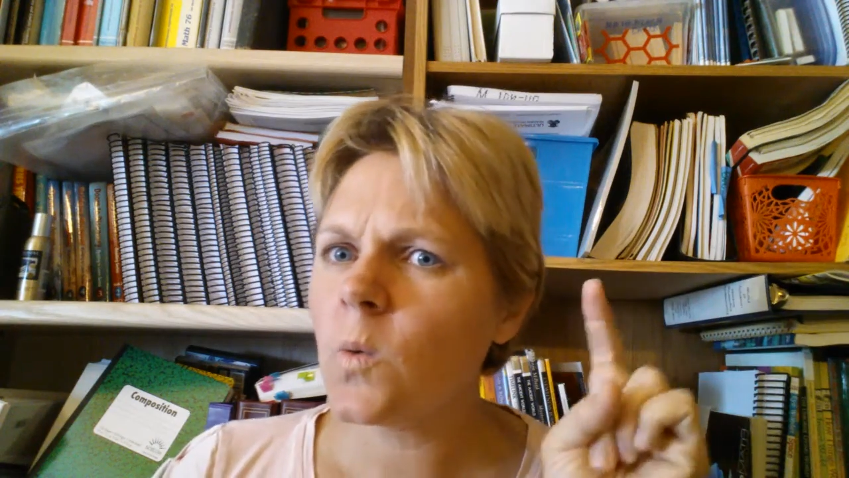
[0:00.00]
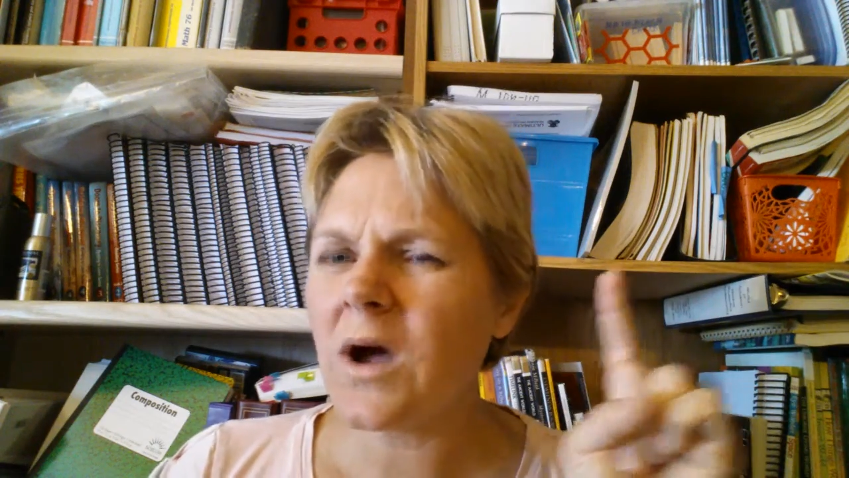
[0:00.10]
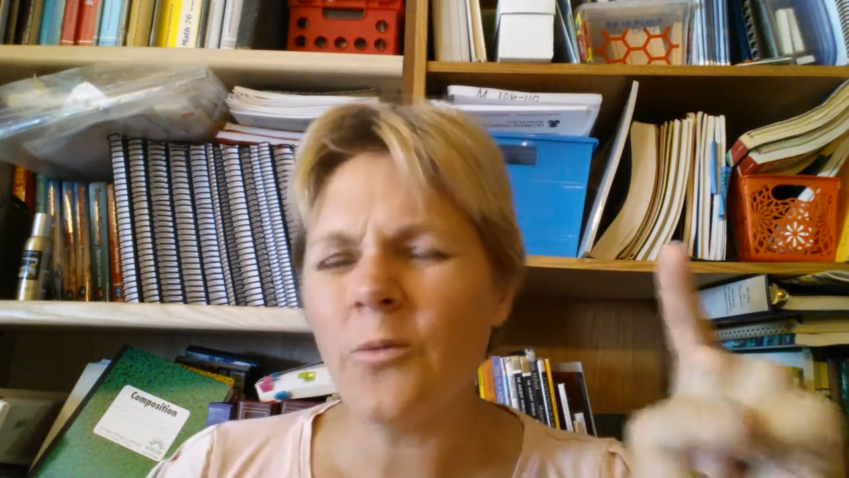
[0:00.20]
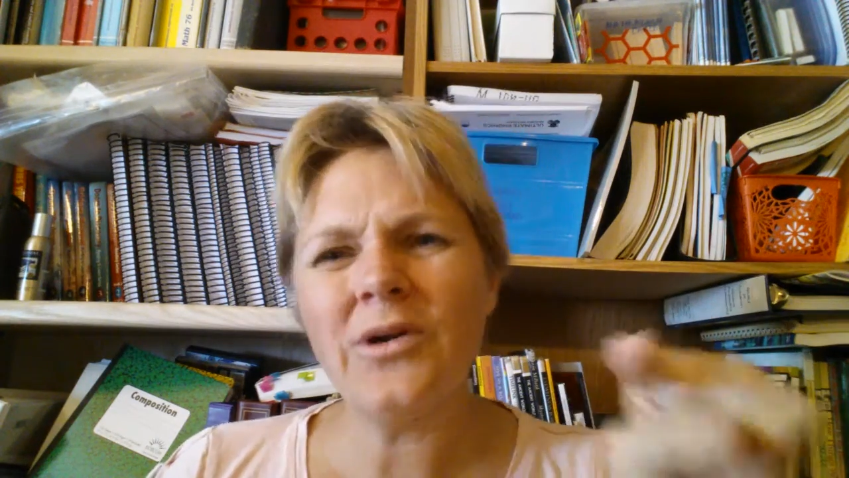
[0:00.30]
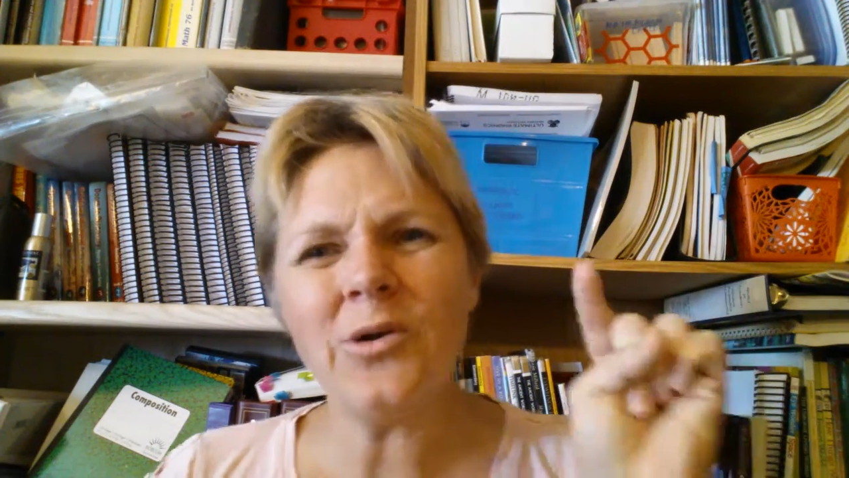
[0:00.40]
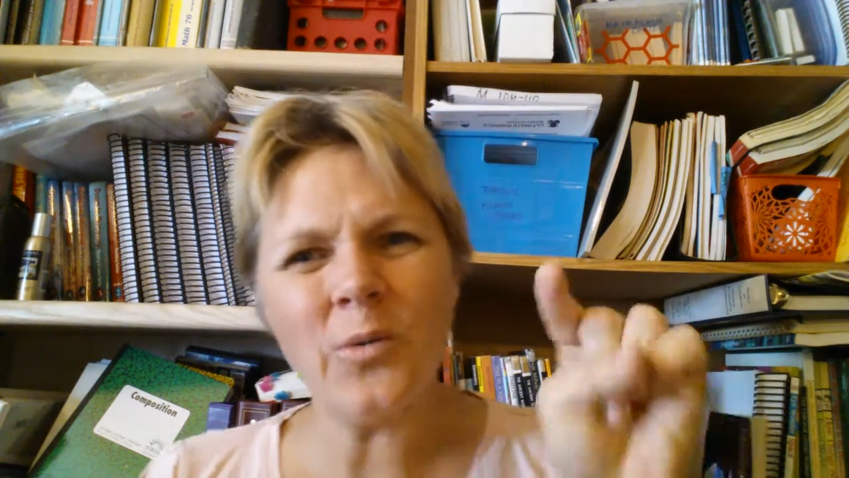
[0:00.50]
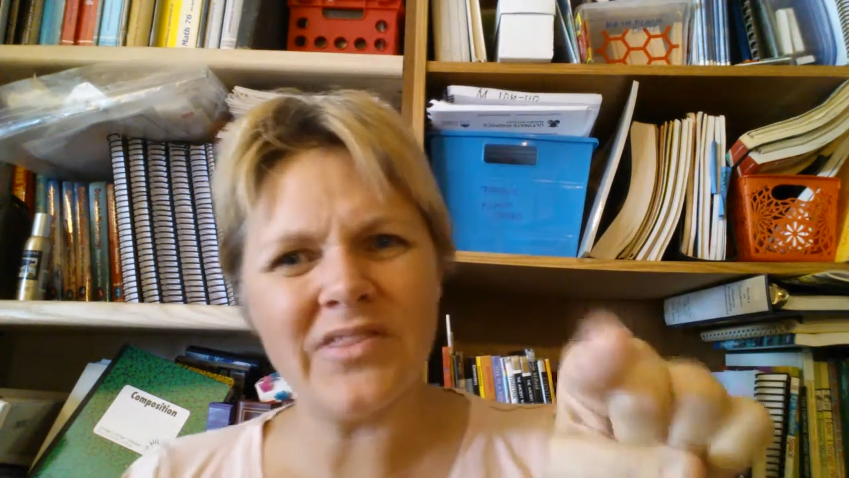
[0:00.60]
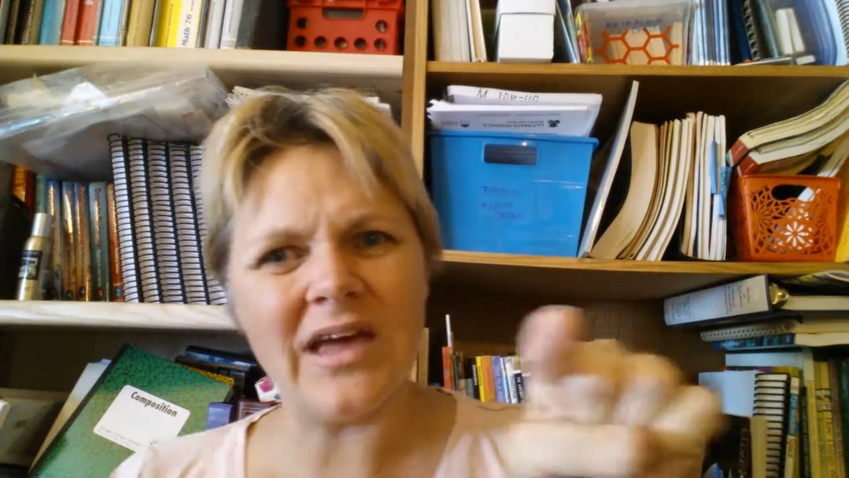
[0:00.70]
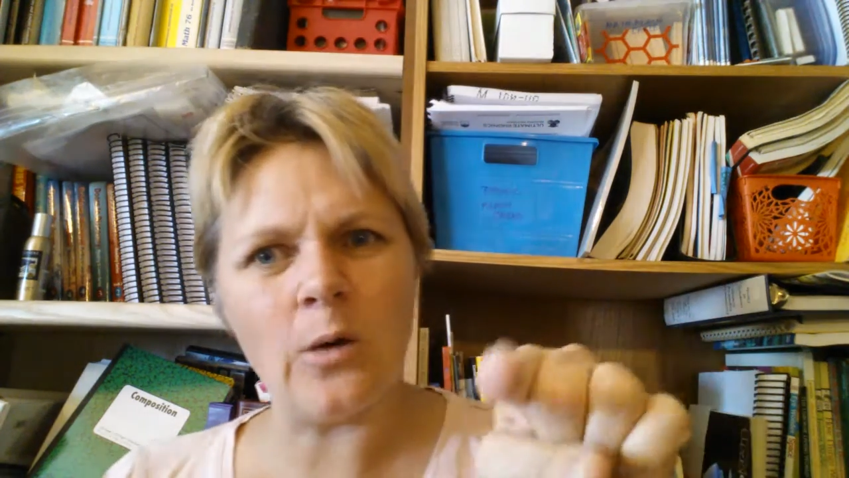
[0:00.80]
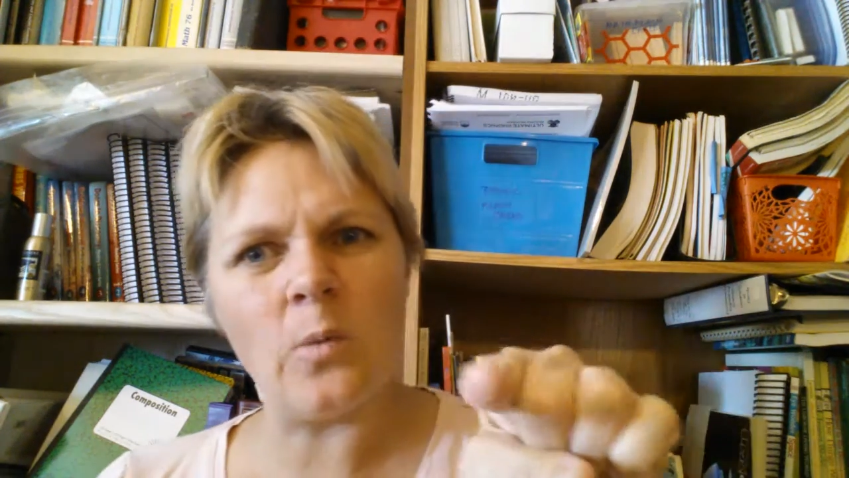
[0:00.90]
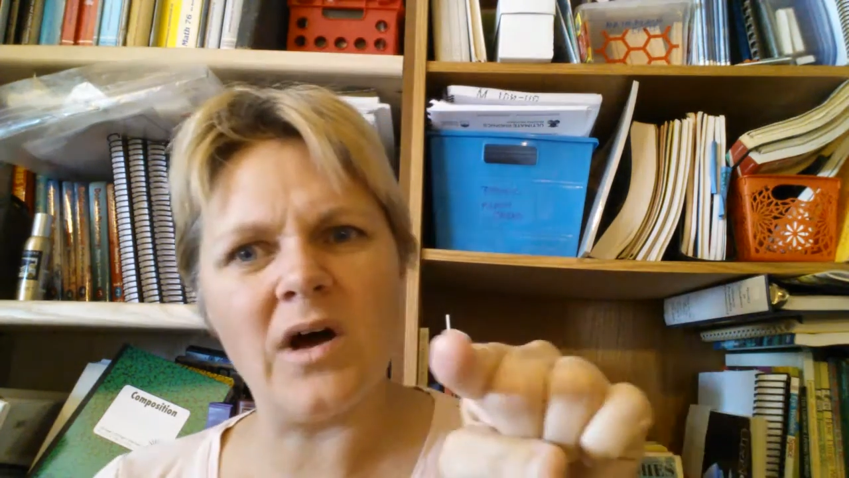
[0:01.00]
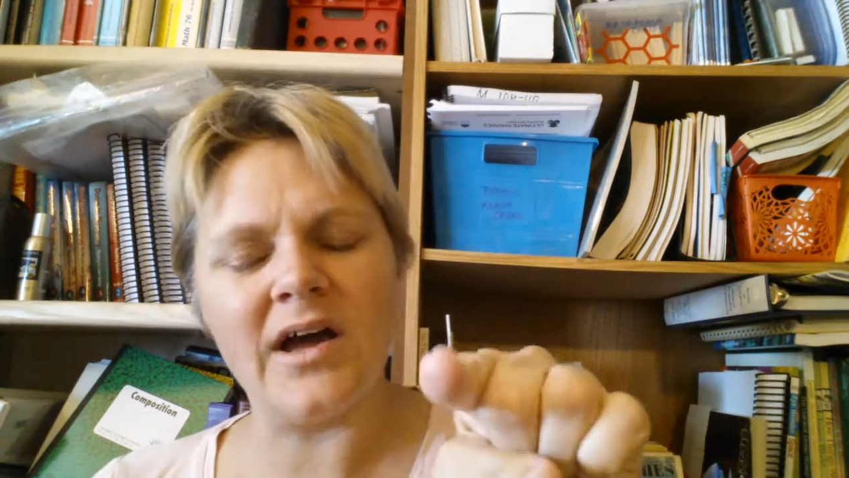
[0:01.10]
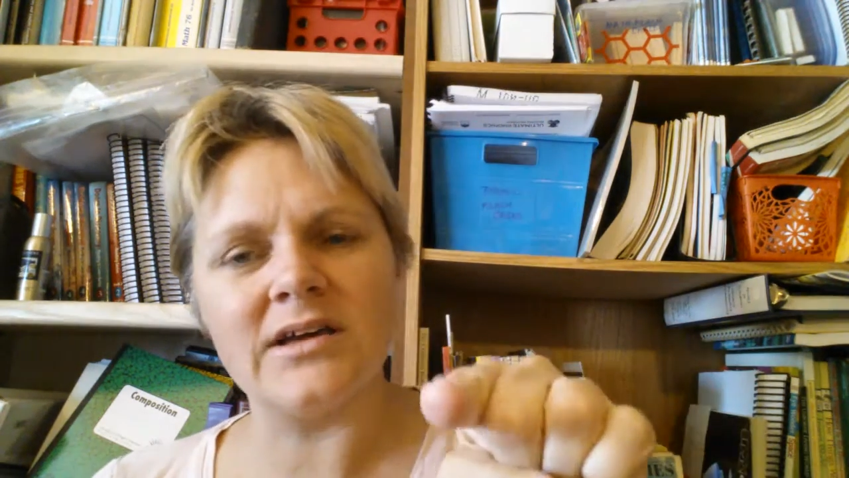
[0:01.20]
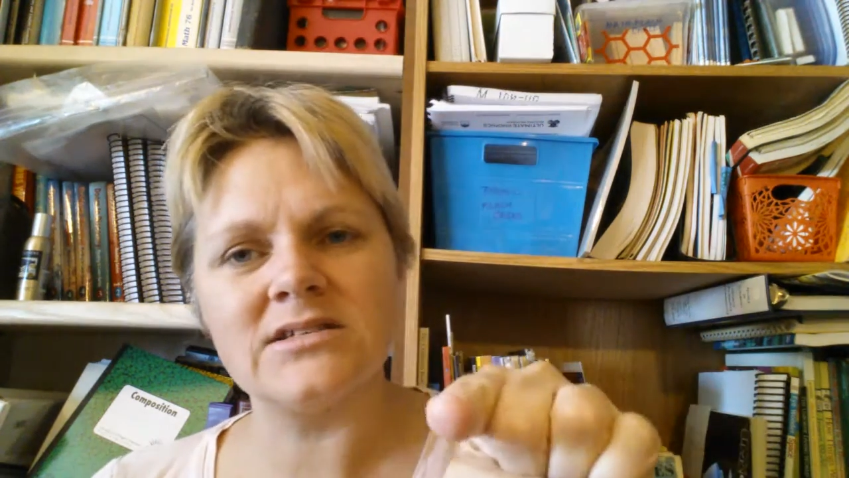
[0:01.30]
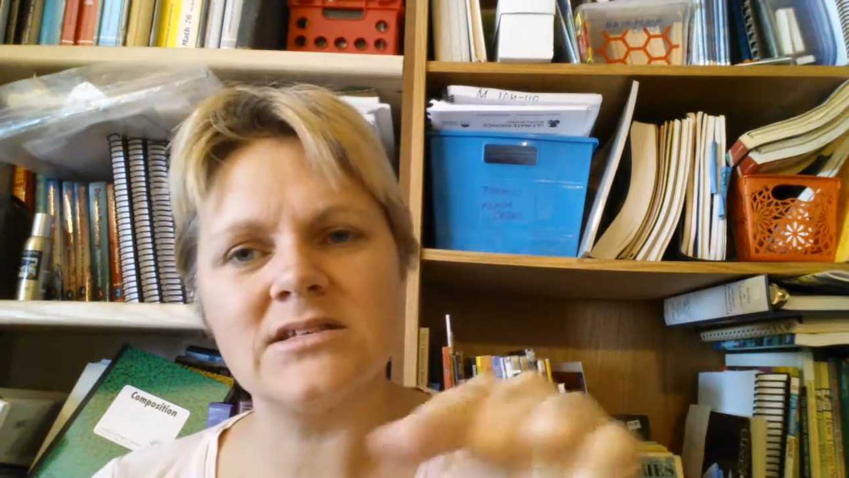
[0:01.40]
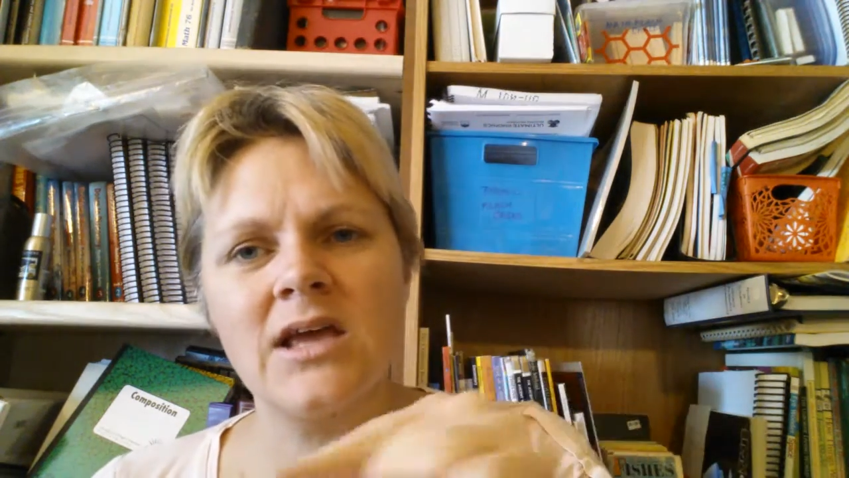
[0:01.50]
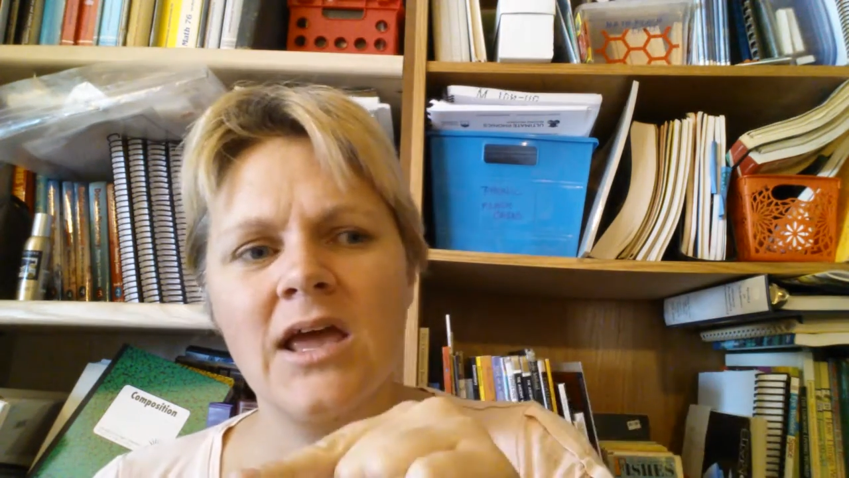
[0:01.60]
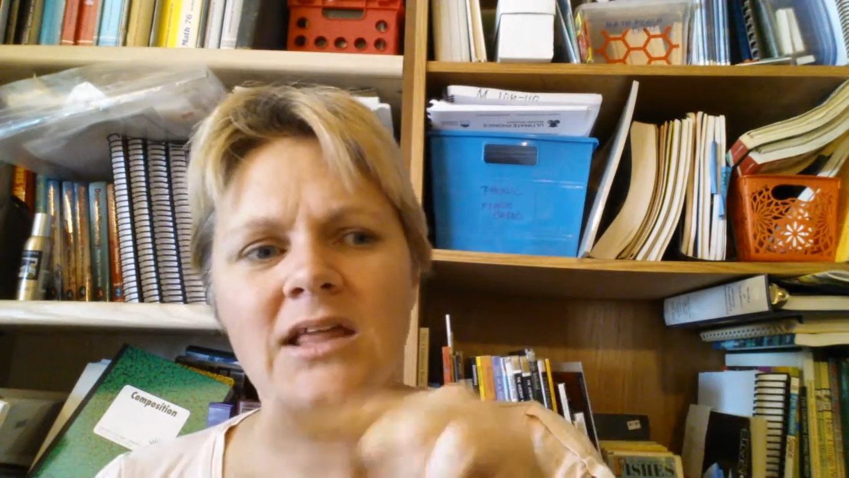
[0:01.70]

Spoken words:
I wonder what that was.